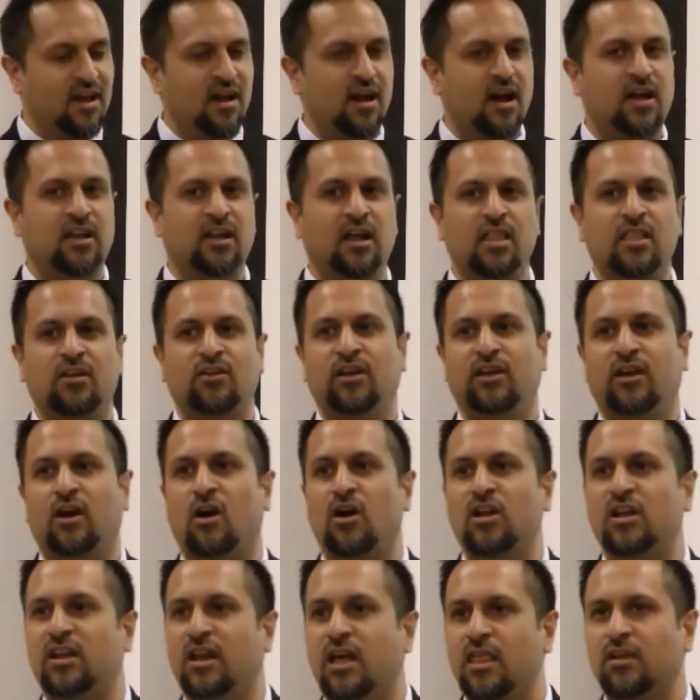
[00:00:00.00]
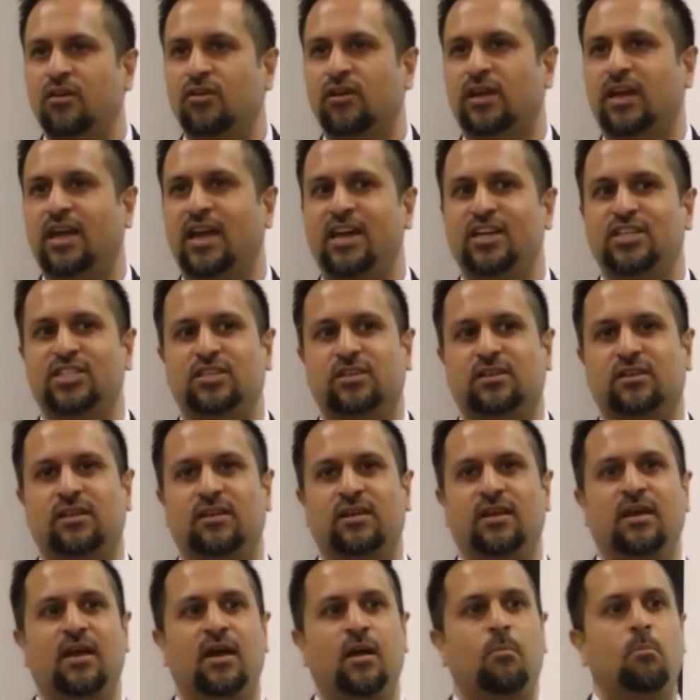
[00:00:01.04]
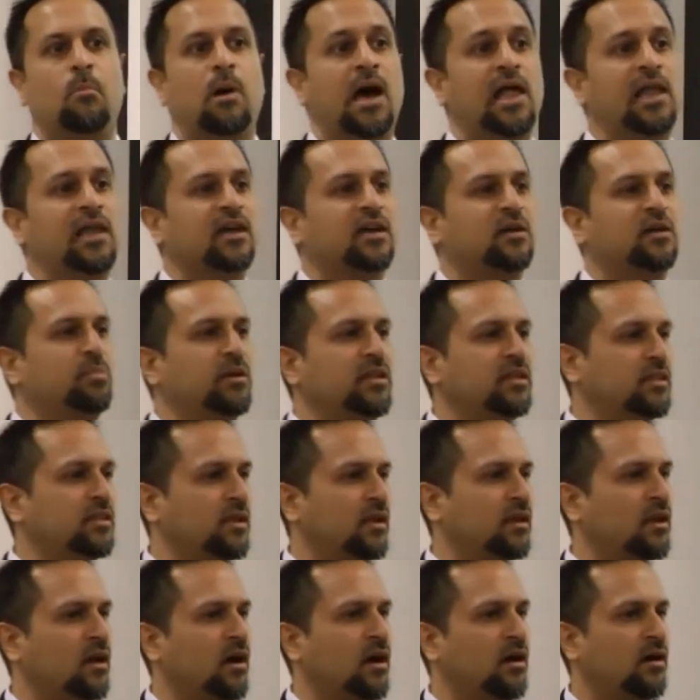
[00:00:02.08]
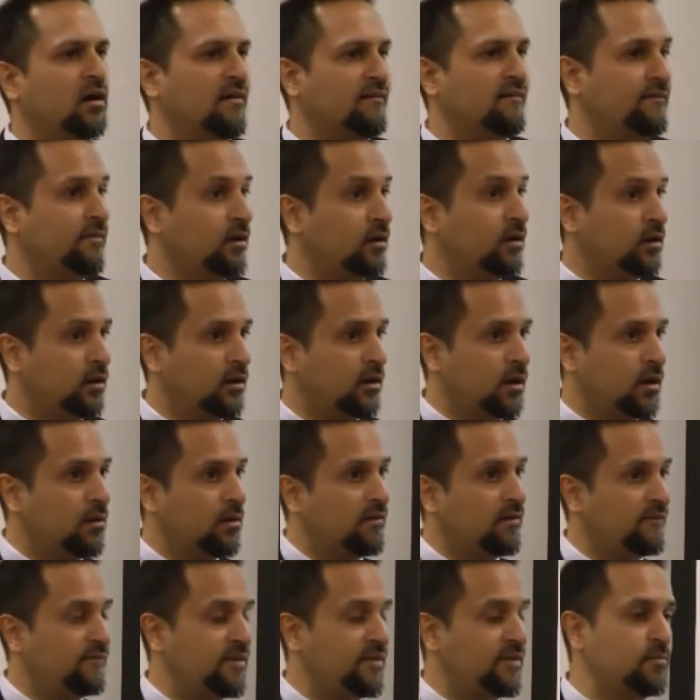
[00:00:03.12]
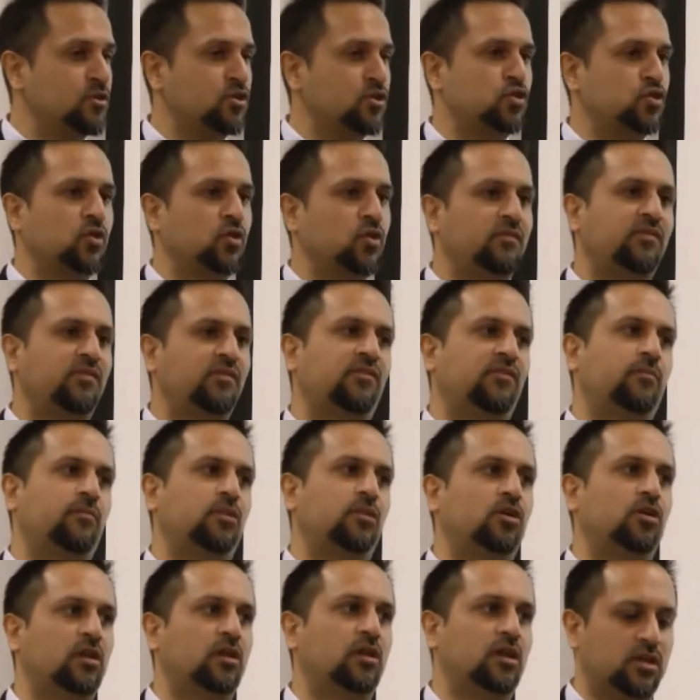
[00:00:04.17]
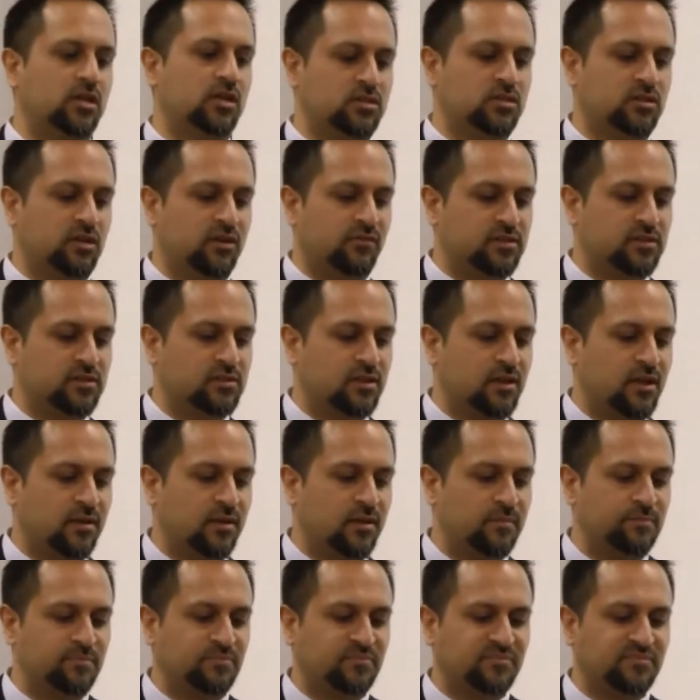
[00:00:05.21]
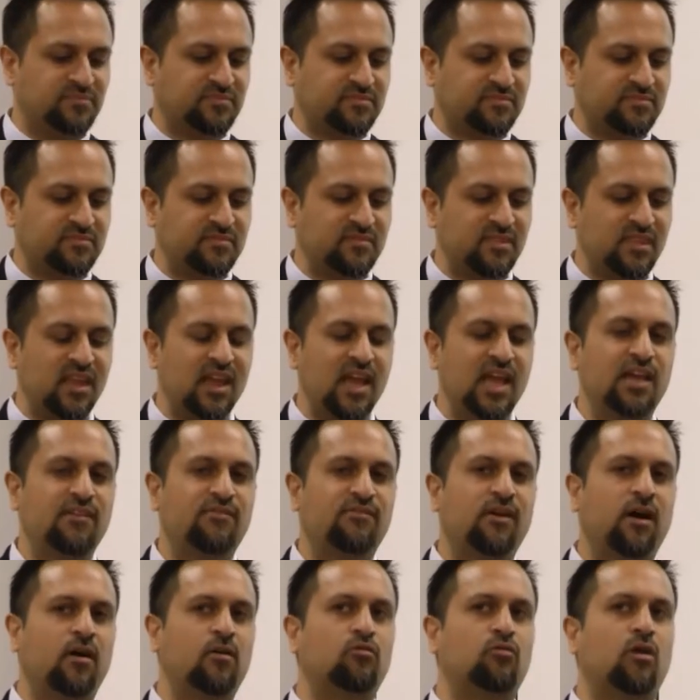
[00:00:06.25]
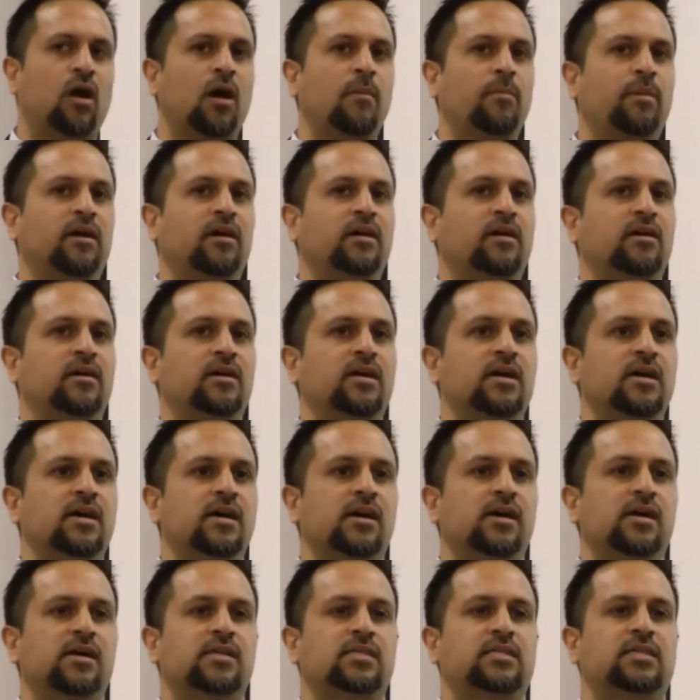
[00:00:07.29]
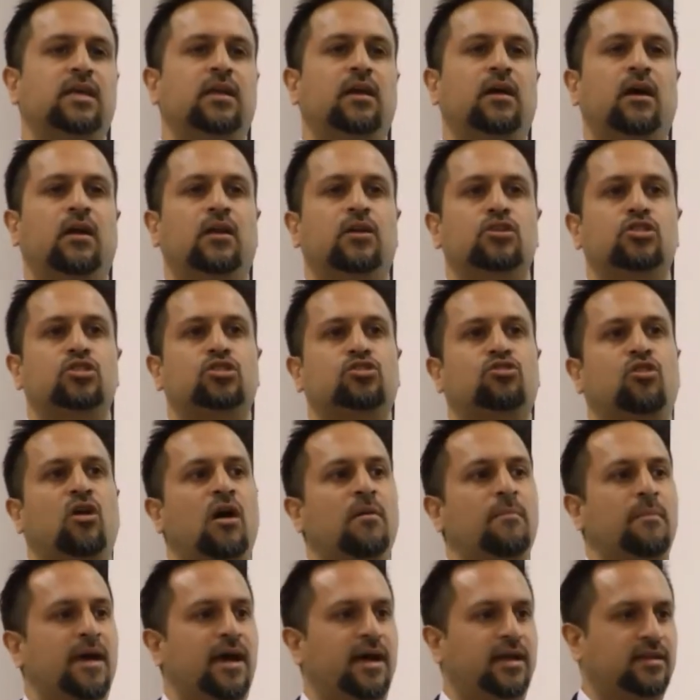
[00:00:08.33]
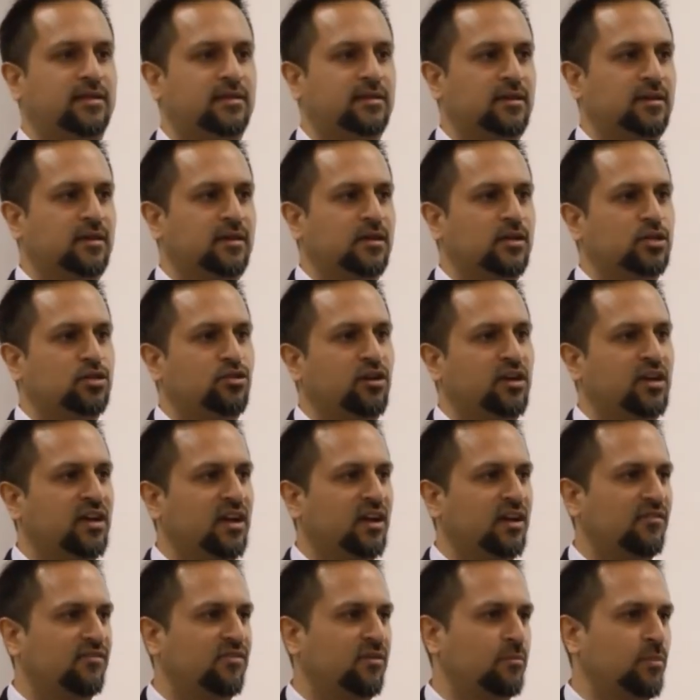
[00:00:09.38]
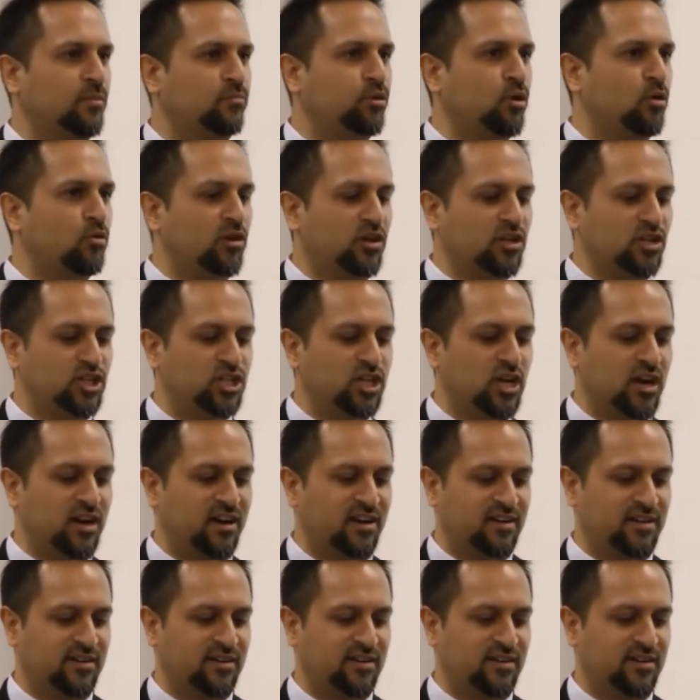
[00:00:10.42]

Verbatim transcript: Another, on another occasion, Malik bin Dinar, a very famous Sufi from the early history of Islam, he found Rabia sitting on a straw mat, drinking from a broken jug.